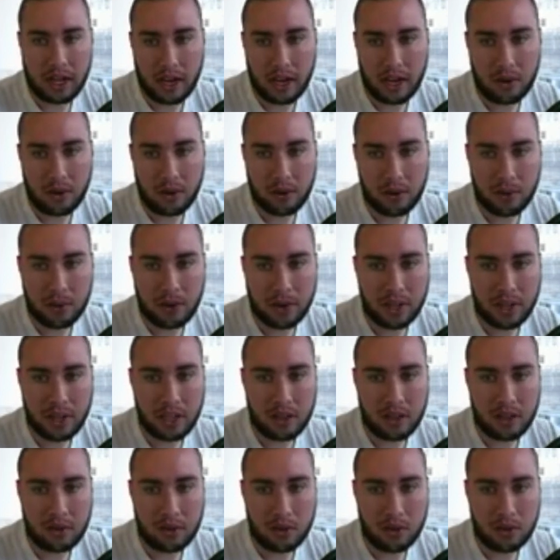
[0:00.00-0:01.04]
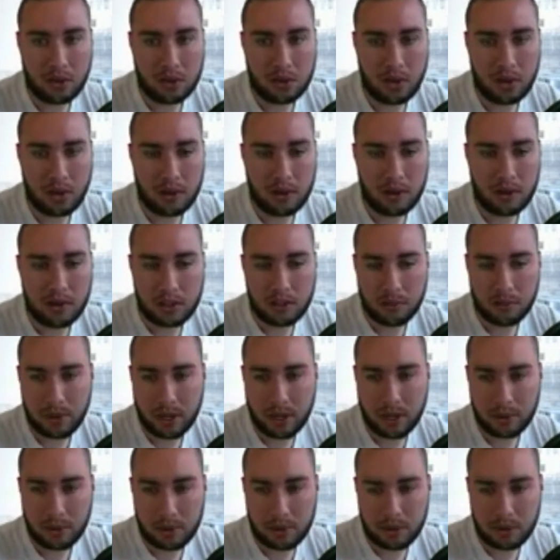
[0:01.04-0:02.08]
we wouldn't get the full 1200
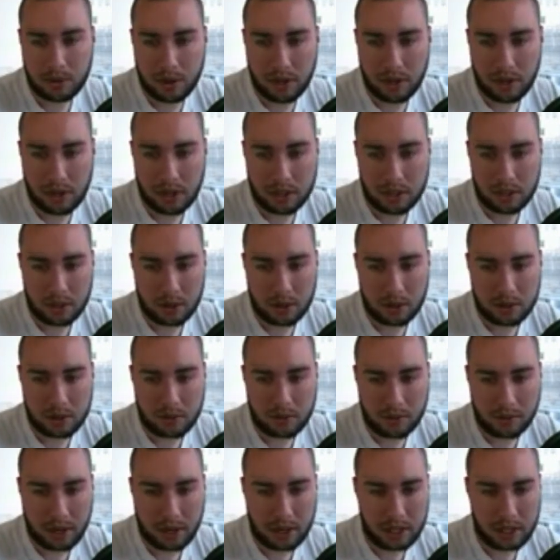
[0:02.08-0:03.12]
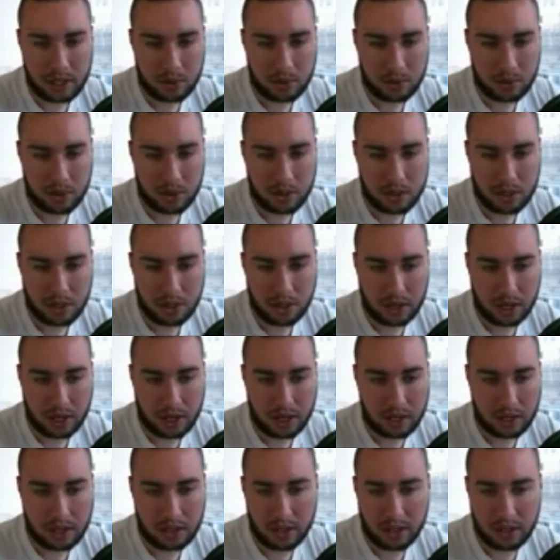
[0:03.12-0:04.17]
pips, but in terms of range, we'd still
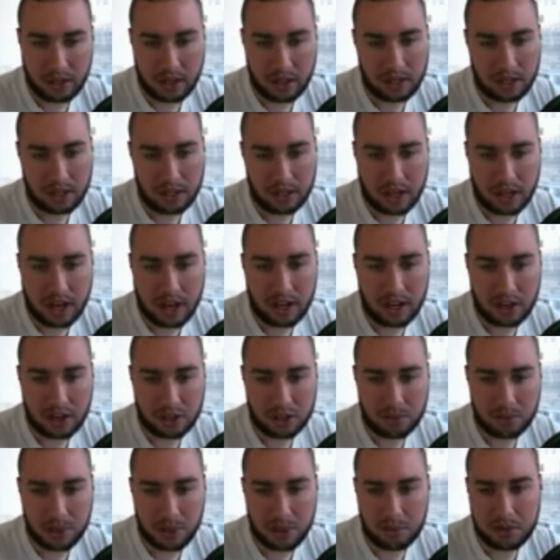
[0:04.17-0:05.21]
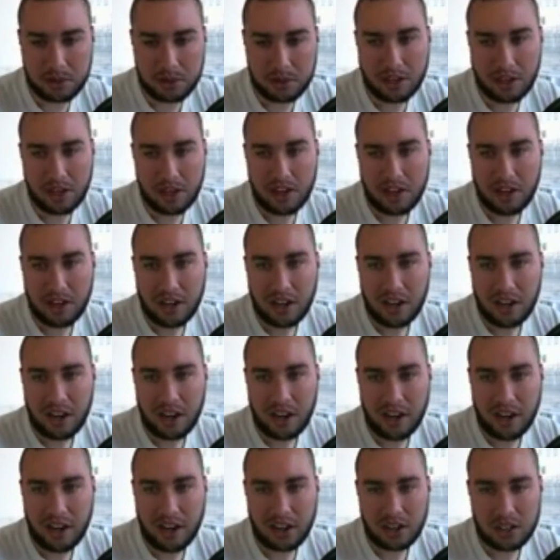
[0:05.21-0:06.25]
get 900 pips.
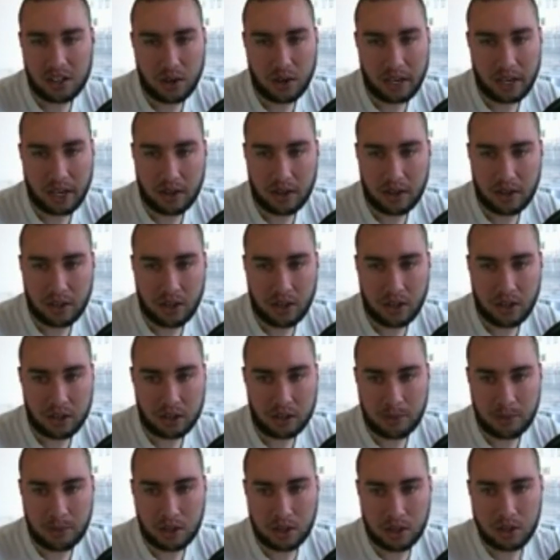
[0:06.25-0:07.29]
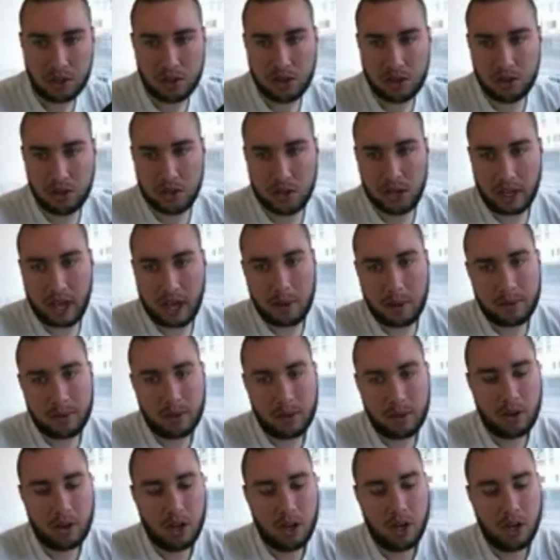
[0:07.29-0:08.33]
So again, similar to
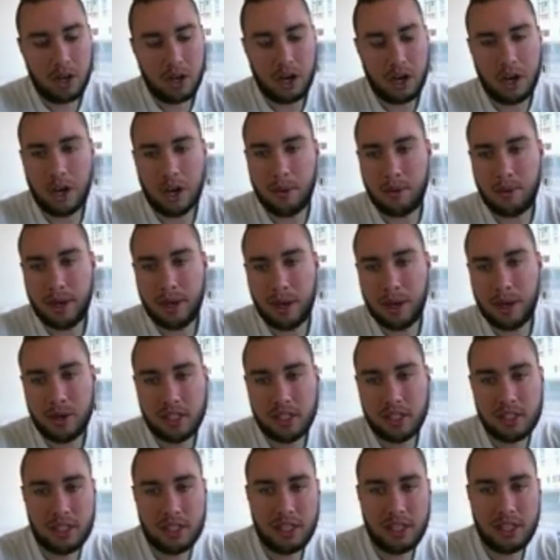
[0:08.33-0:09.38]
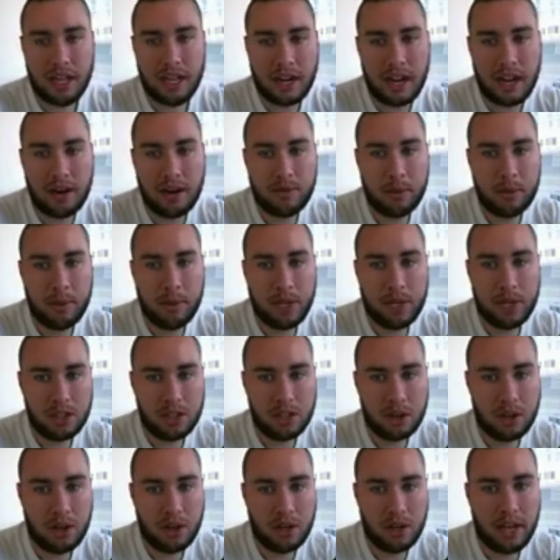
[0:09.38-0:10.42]
cable, but I want to see that confirmation
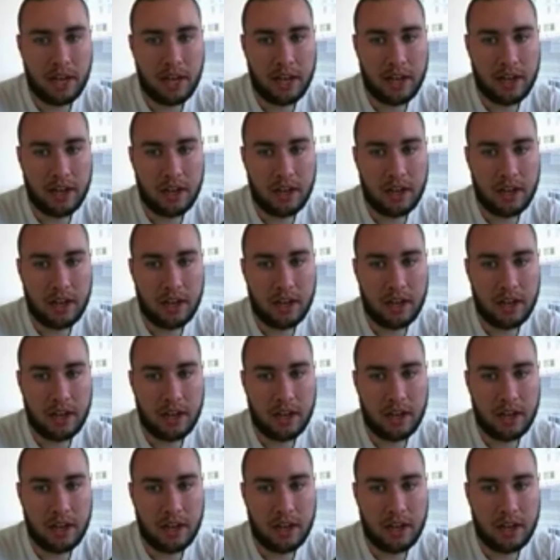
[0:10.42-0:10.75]
on that